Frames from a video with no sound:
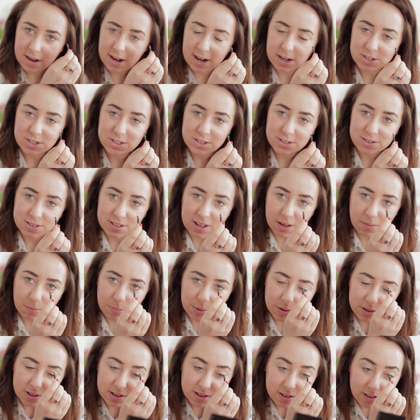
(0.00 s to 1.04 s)
I actually used to get
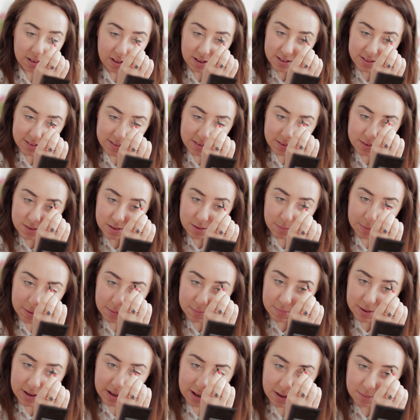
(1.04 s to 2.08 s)
bullied a lot in school
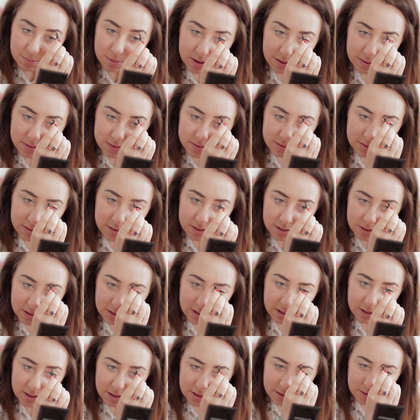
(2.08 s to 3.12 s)
about my eyebrows.
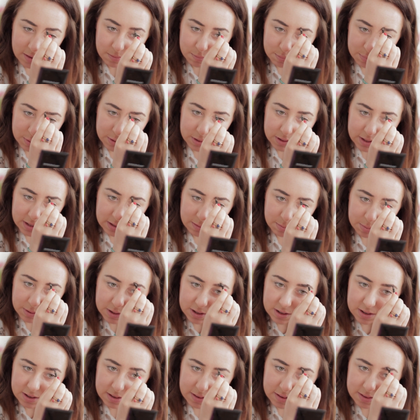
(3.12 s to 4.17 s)
Not bullied,
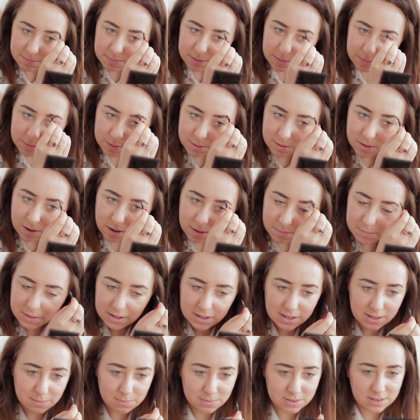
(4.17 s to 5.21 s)
but people would call me
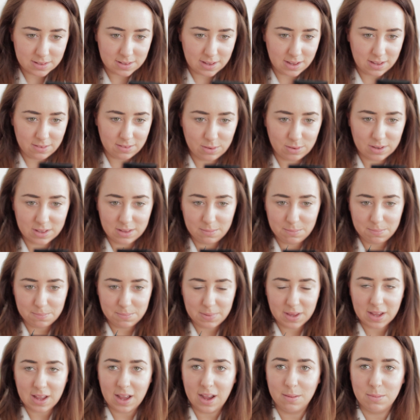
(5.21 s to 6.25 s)
names because really
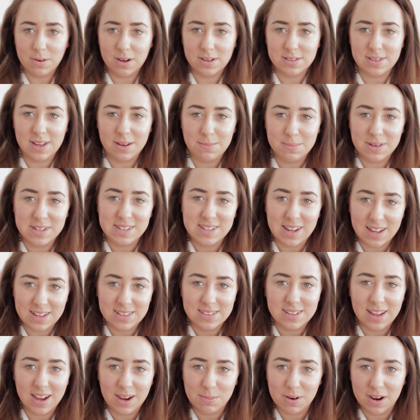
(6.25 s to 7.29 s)
big eyebrows. I have my
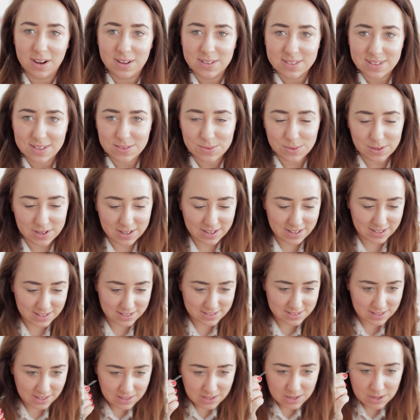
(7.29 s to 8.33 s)
dad's eyebrows, that's what it
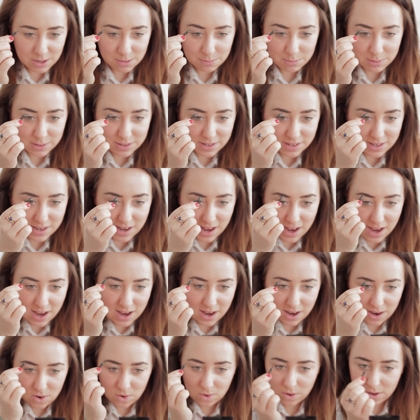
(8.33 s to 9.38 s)
is. But
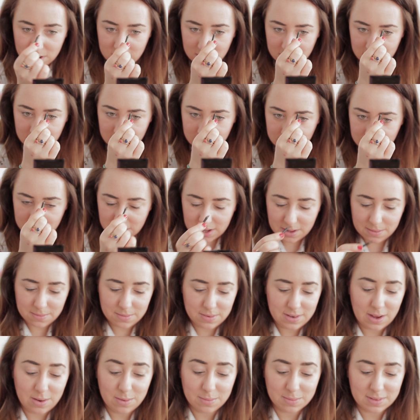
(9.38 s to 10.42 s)
now
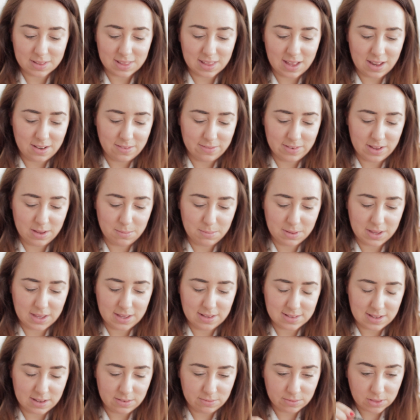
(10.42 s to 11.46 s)
I'm glad of it
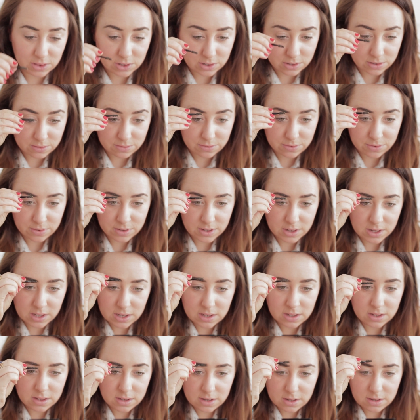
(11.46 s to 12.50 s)
because I love
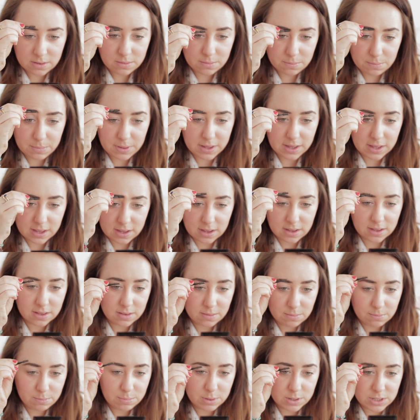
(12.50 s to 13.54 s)
big
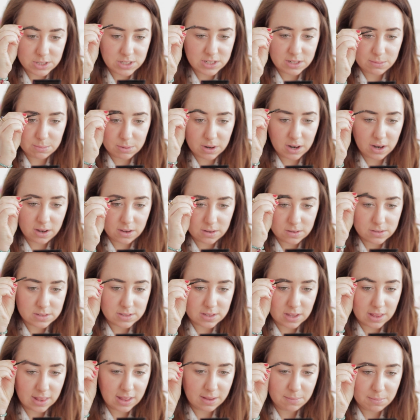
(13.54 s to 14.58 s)
bushy brows.
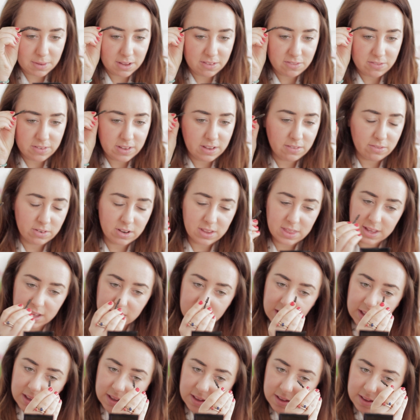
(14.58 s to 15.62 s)
They're like my favourite
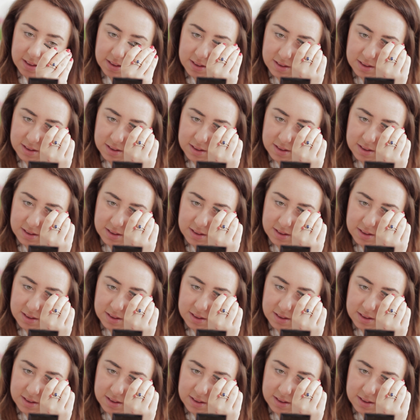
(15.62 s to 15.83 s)
thing.